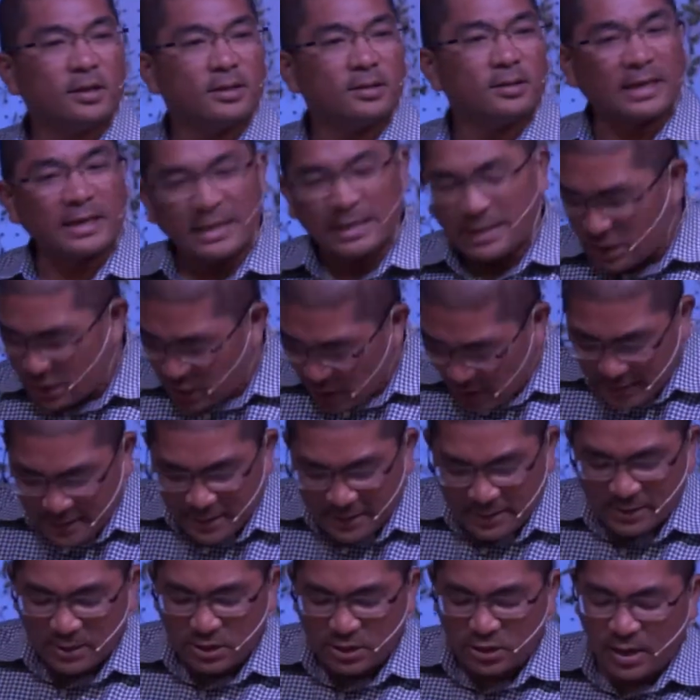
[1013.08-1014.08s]
that in
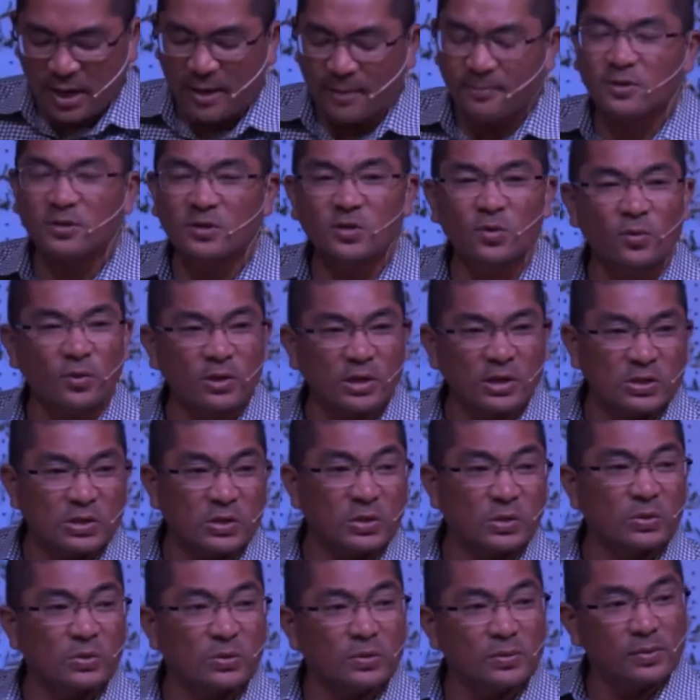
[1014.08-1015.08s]
Genesis chapter
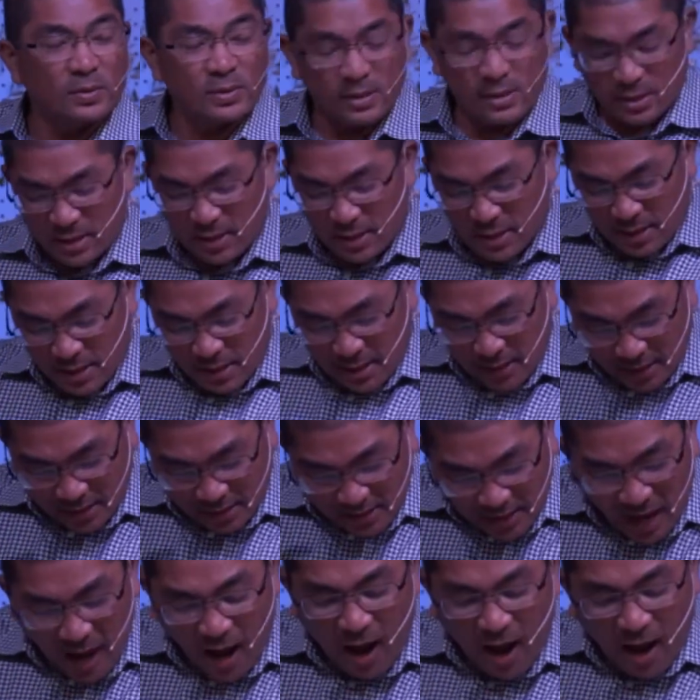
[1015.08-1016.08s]
22,
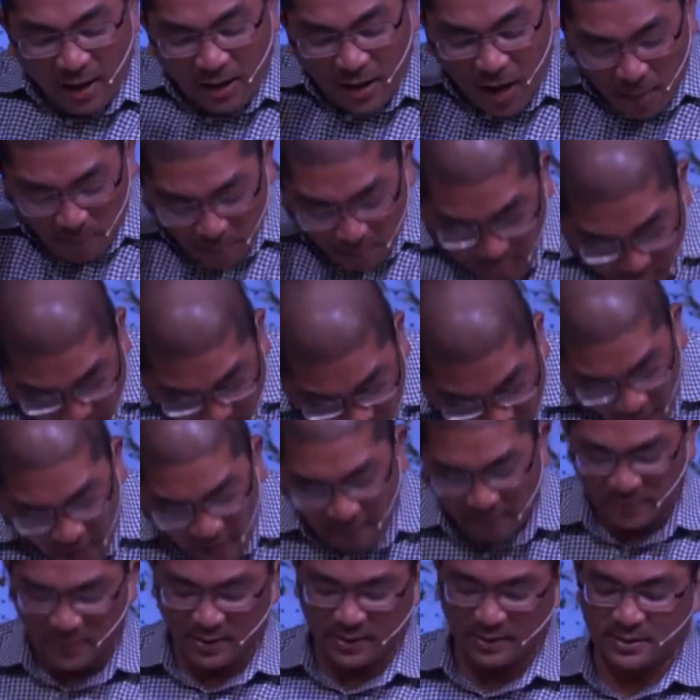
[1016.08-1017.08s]
God
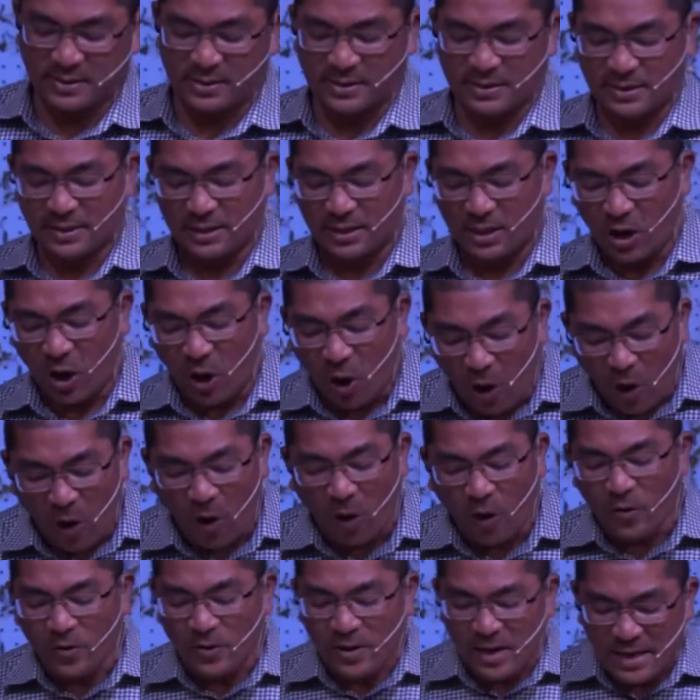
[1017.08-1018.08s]
promised
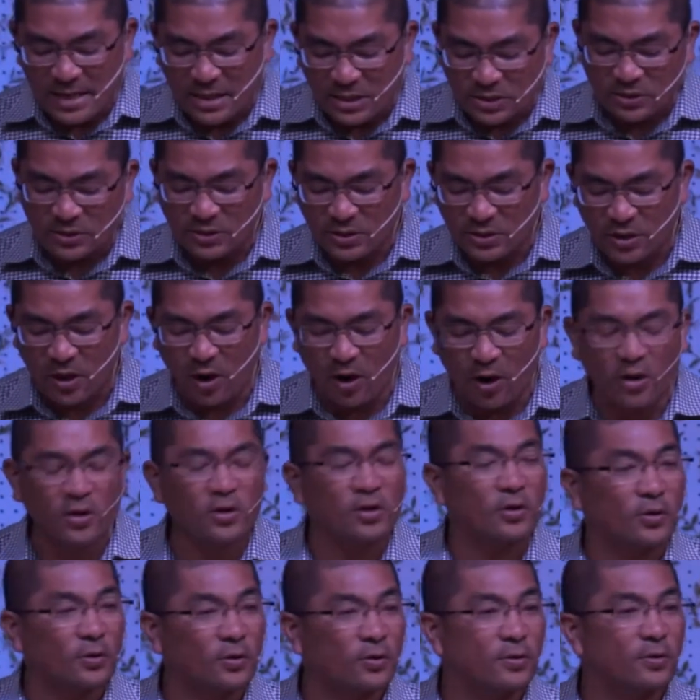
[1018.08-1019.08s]
all nations
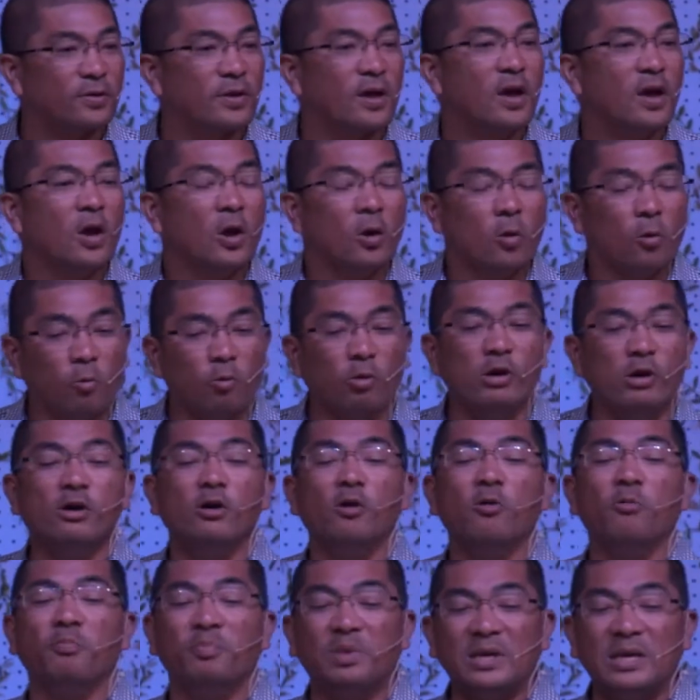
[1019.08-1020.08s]
on earth
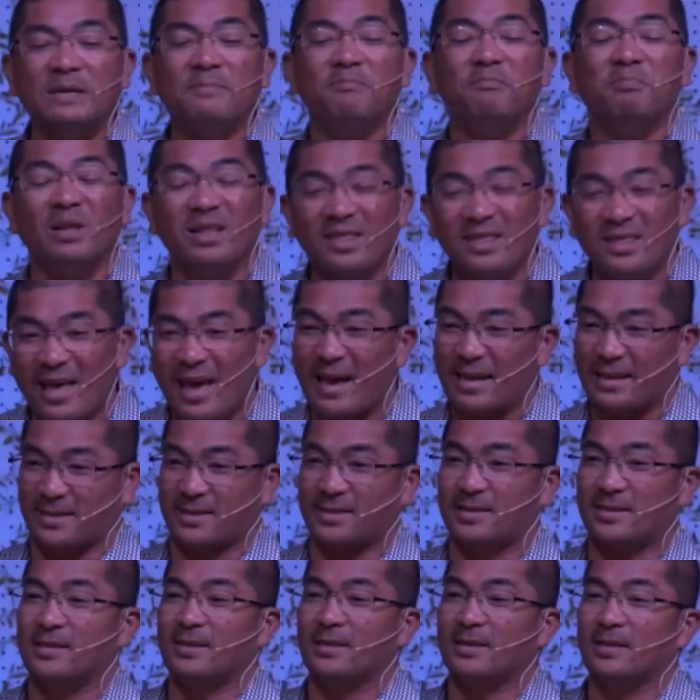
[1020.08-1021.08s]
will be
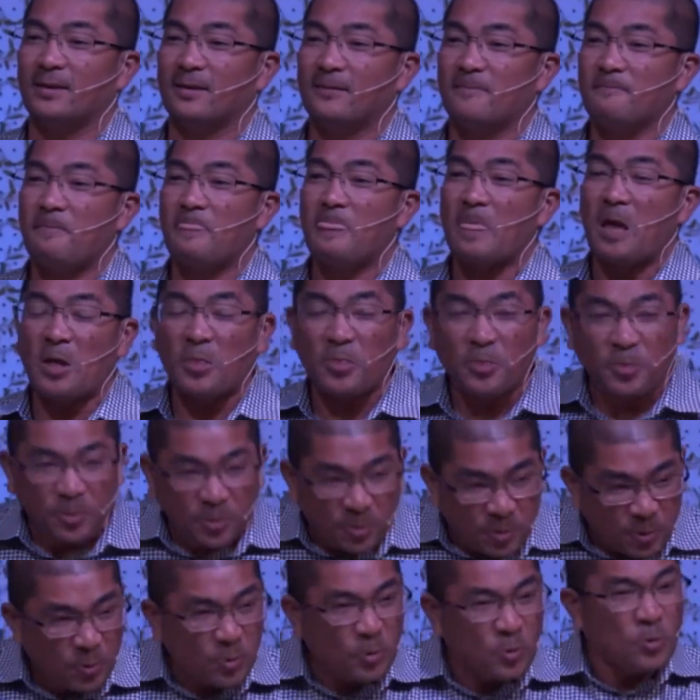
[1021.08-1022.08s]
blessed
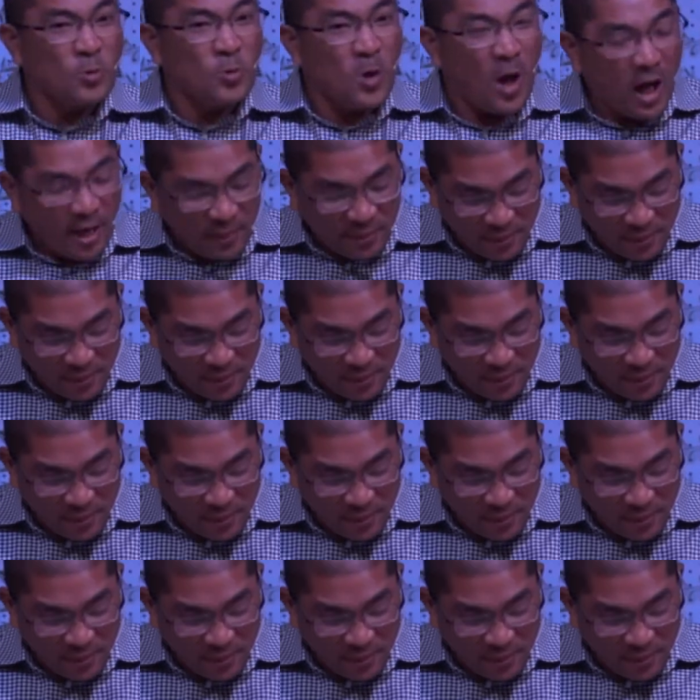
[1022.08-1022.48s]
through